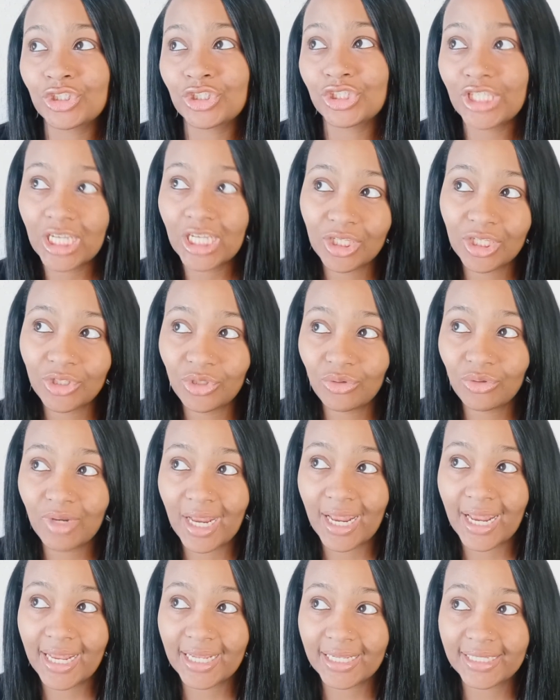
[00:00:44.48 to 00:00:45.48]
telling you
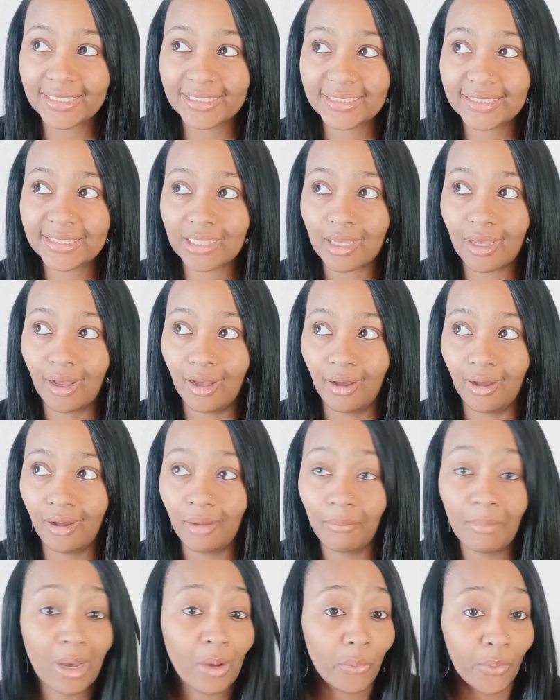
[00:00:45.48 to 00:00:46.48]
guys
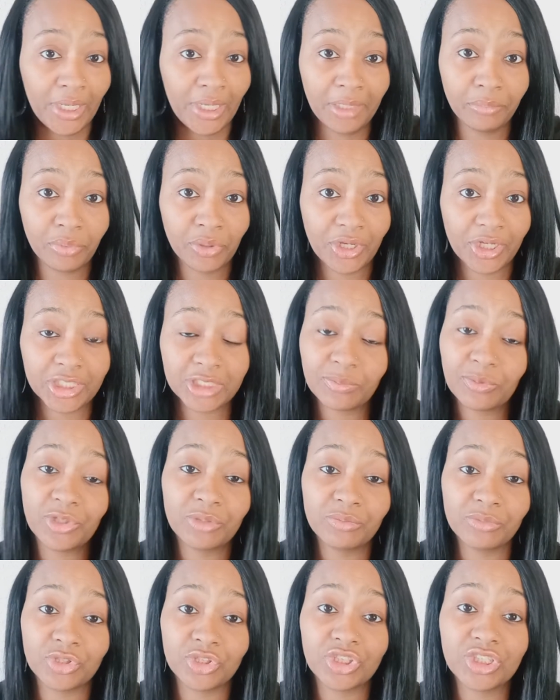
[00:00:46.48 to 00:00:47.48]
um, my wedding plans
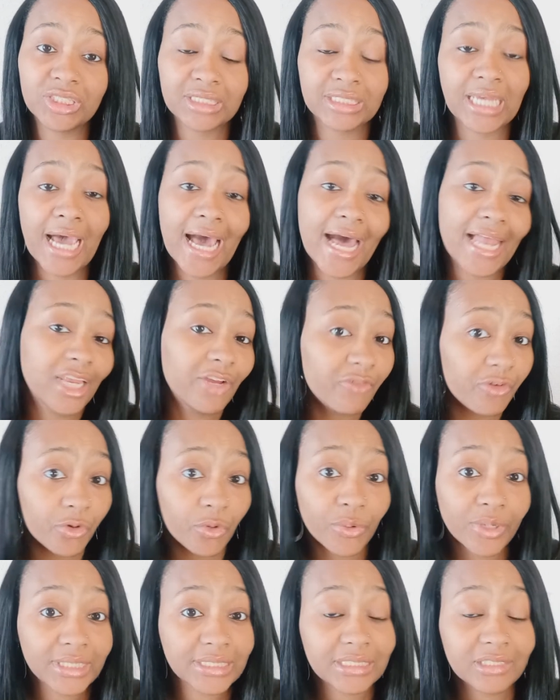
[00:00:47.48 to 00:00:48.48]
pretty much. This is a highly
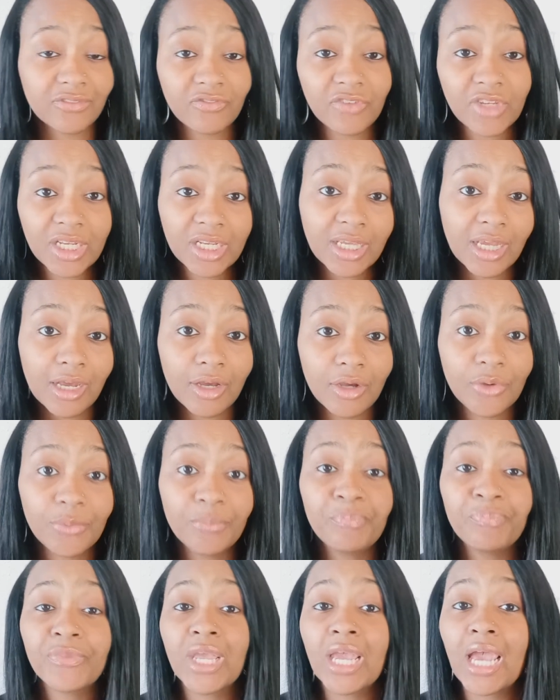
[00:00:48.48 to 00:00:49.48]
requested
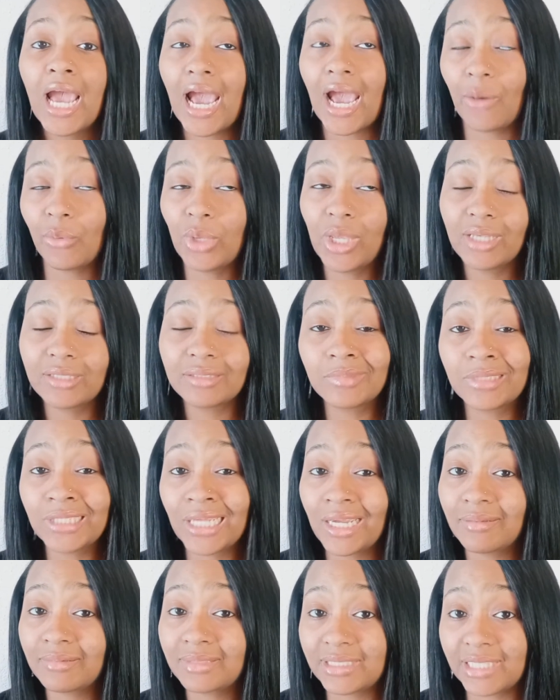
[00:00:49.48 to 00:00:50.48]
video. I will have some
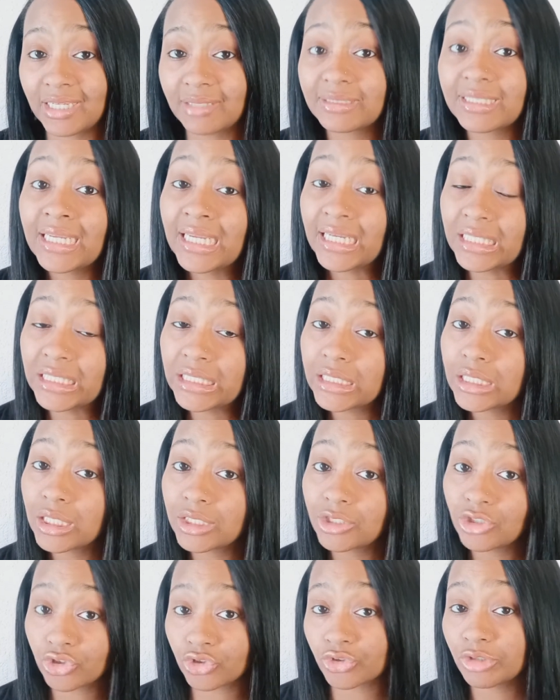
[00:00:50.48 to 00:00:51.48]
timestamps in the
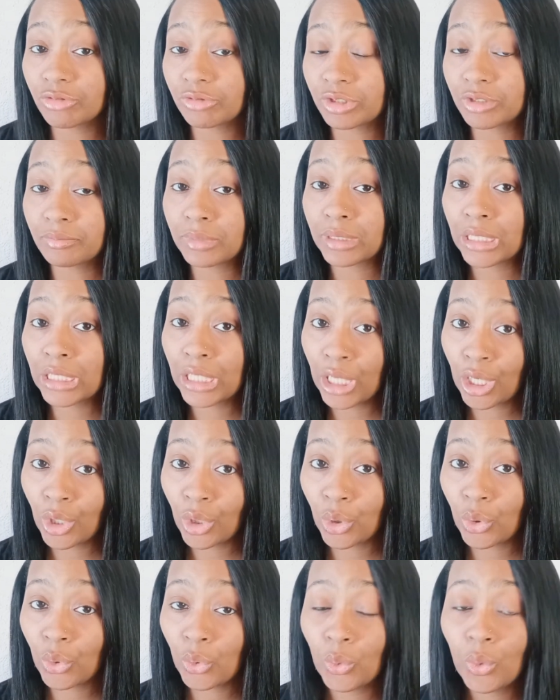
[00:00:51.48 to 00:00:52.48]
description
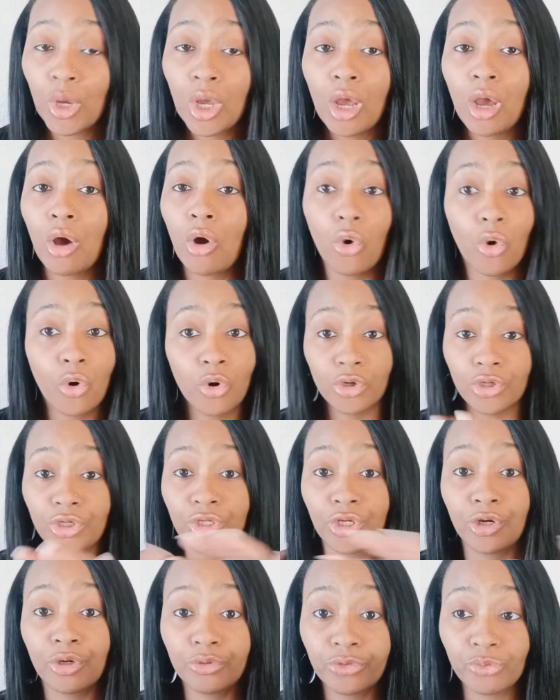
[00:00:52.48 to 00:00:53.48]
below or, you
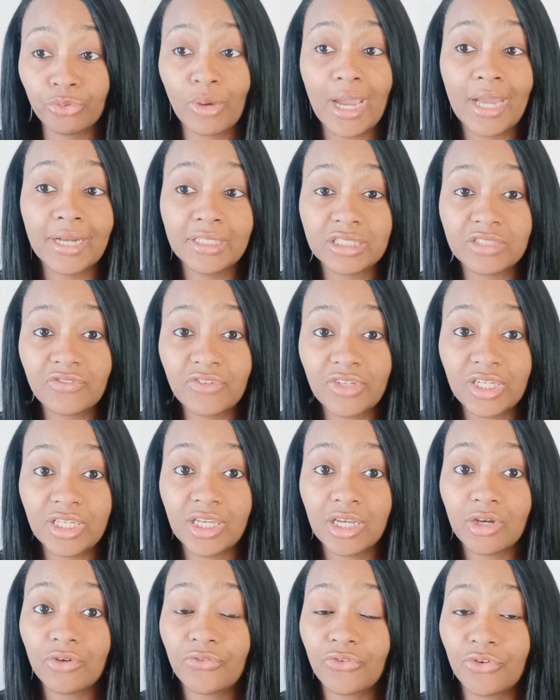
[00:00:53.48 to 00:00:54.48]
know, throughout this
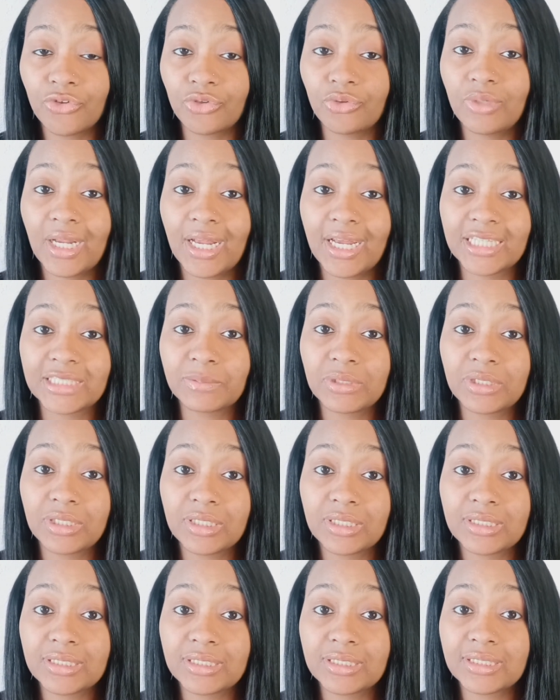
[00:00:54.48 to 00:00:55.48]
video for you guys
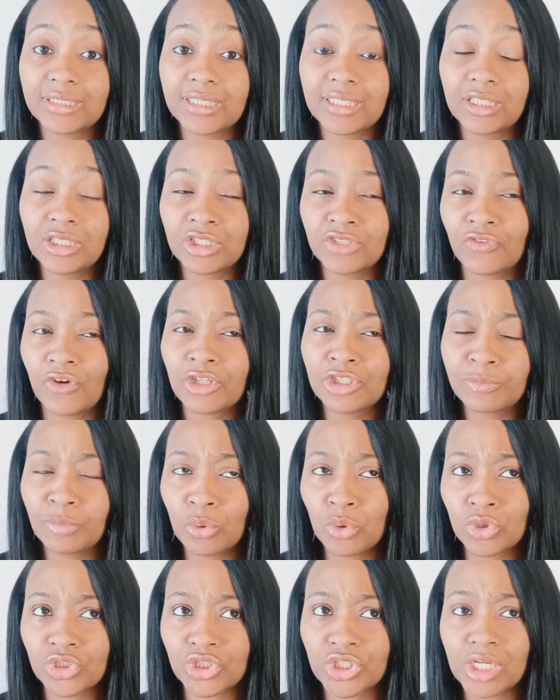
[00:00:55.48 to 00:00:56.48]
because this first
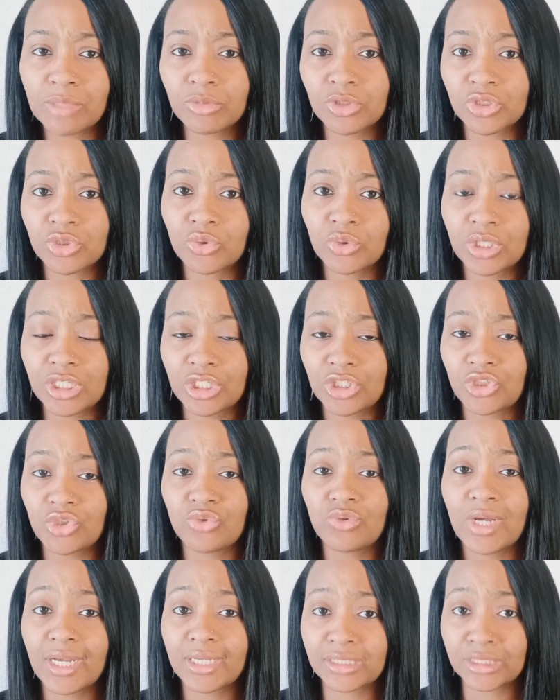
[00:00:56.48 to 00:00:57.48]
portion, I'm just going to let you
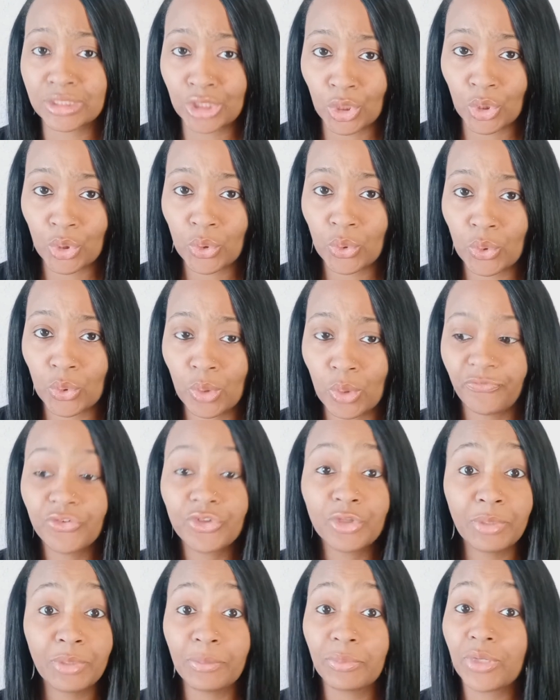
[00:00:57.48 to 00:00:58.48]
guys know for
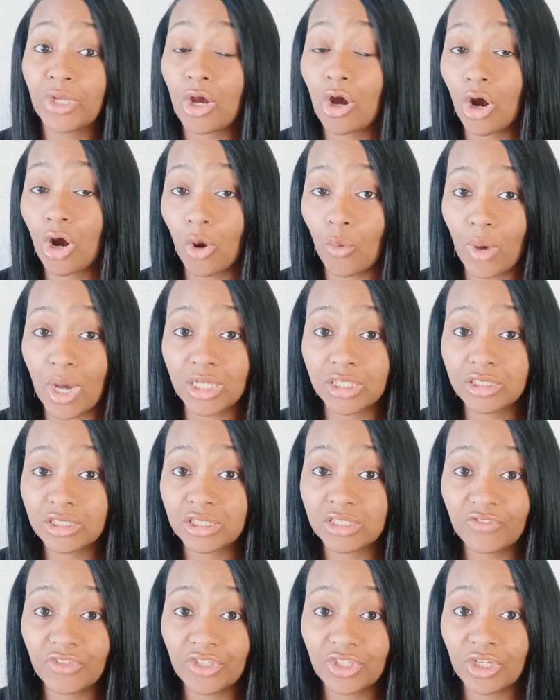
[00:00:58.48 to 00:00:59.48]
the people that are watching
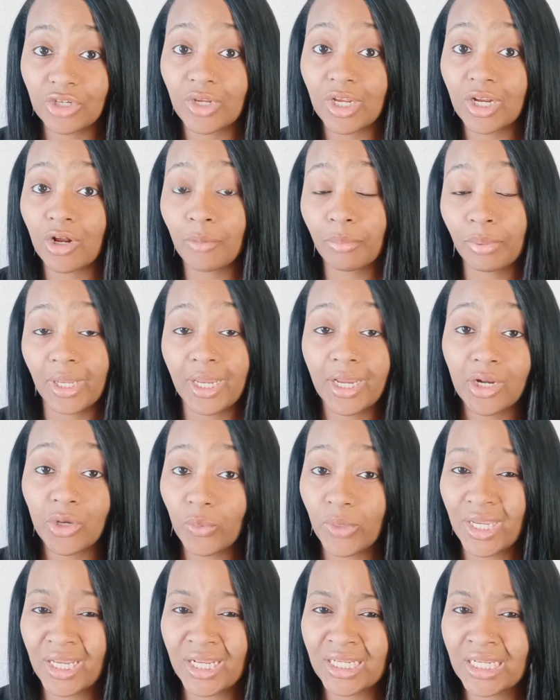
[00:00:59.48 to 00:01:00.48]
this video that are planning a
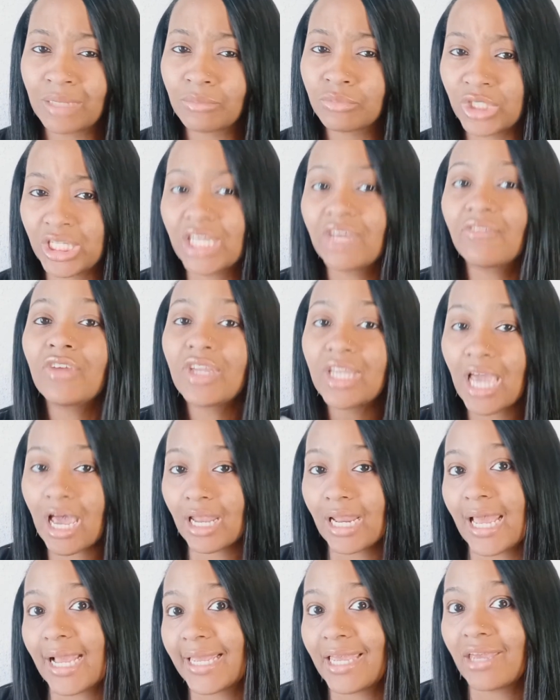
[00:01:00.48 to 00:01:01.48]
wedding, I'm giving y'all
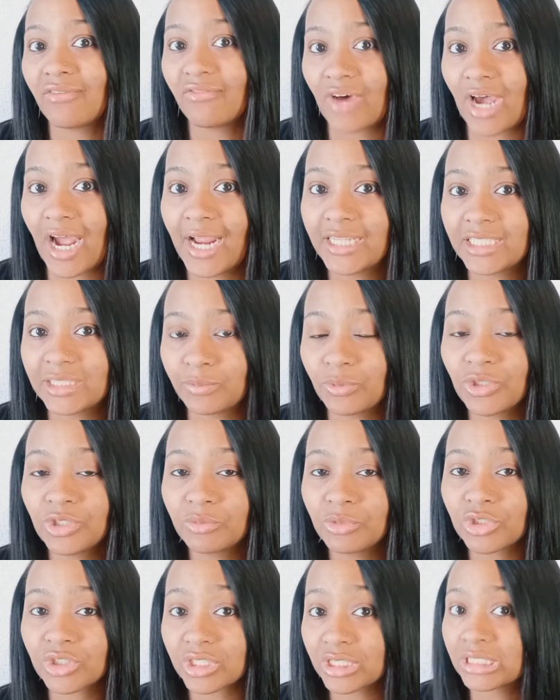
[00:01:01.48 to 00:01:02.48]
like advice pretty
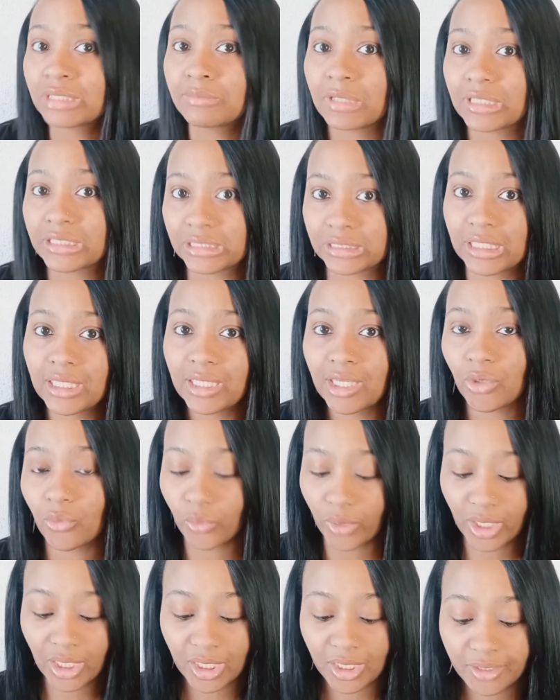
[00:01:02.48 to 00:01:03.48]
much. This is my second
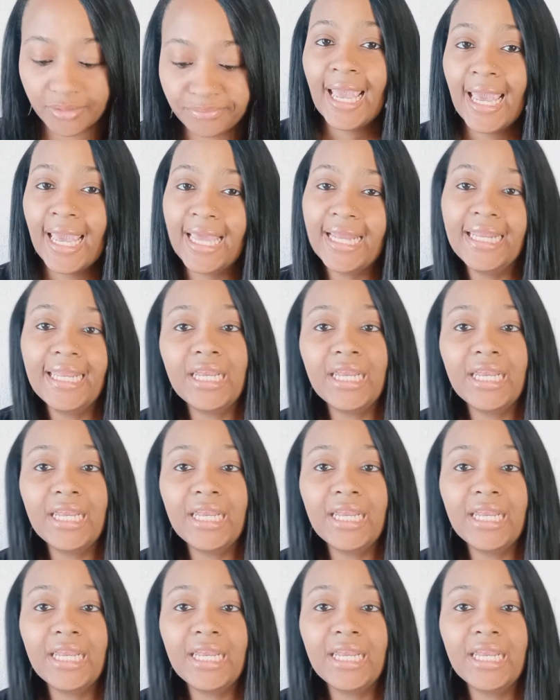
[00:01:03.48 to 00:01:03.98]
wedding. And